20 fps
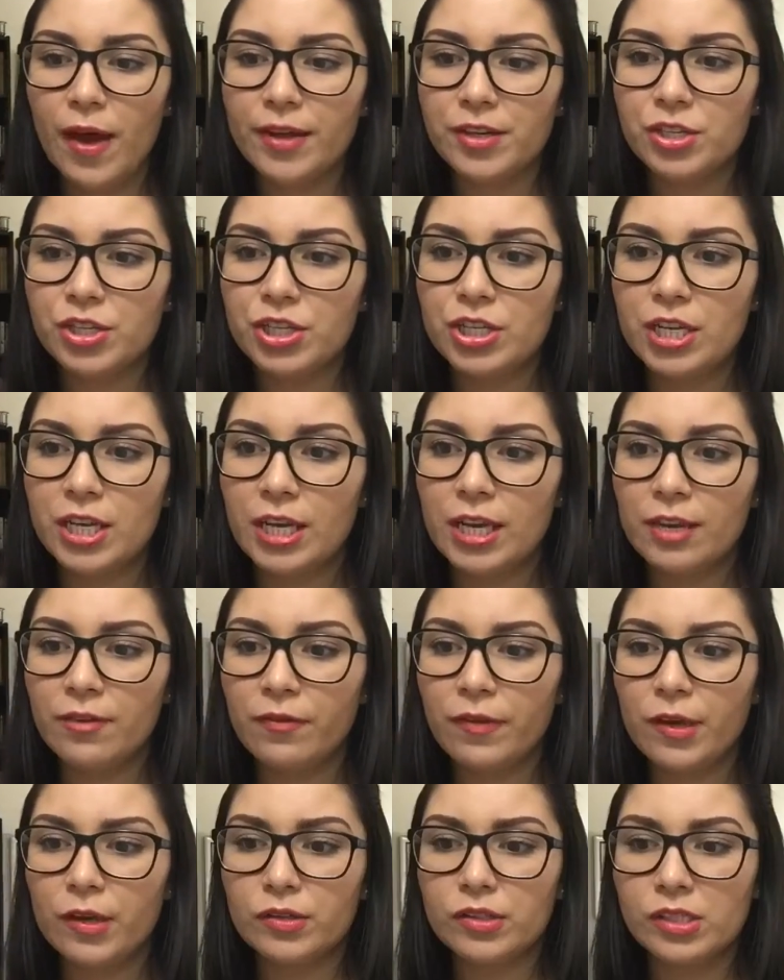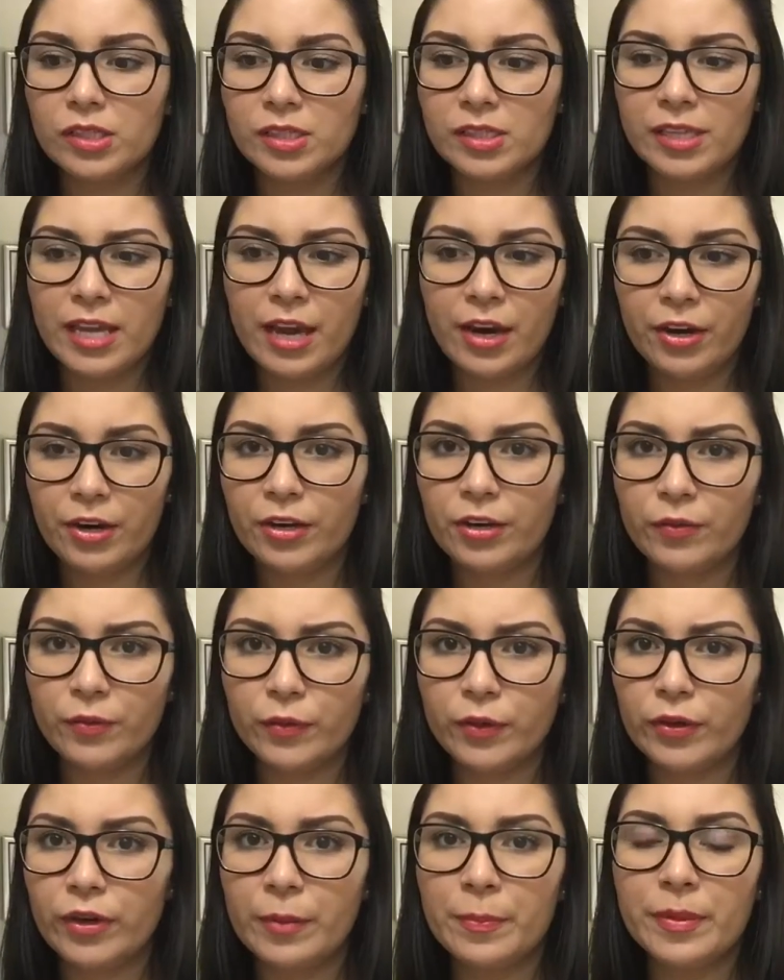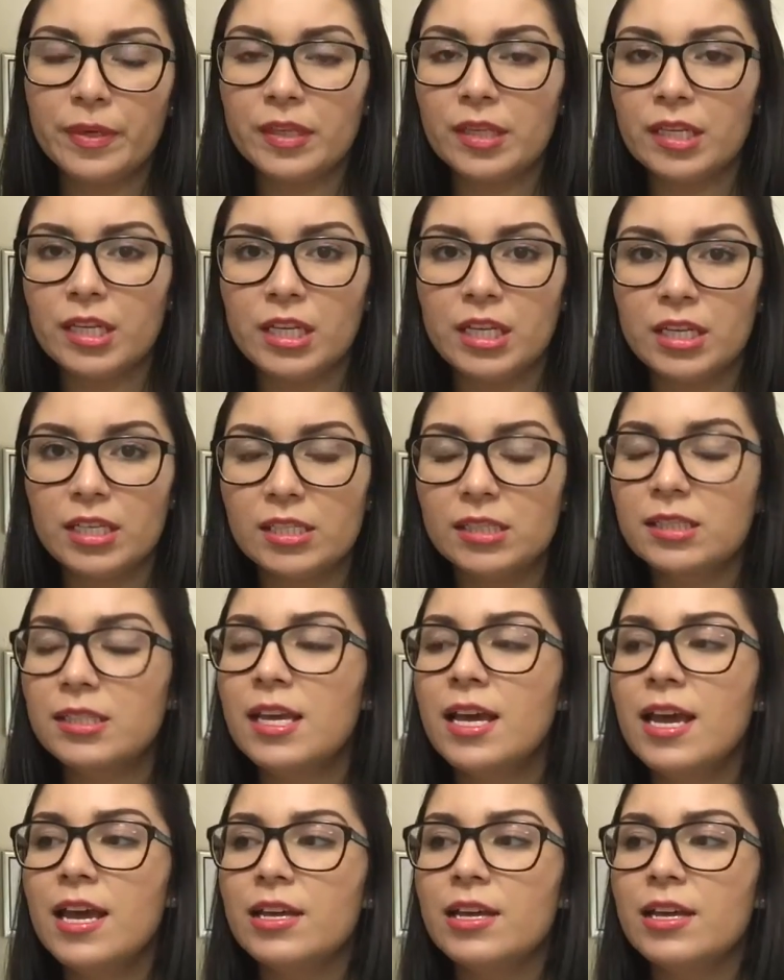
She feels scared of her abilities.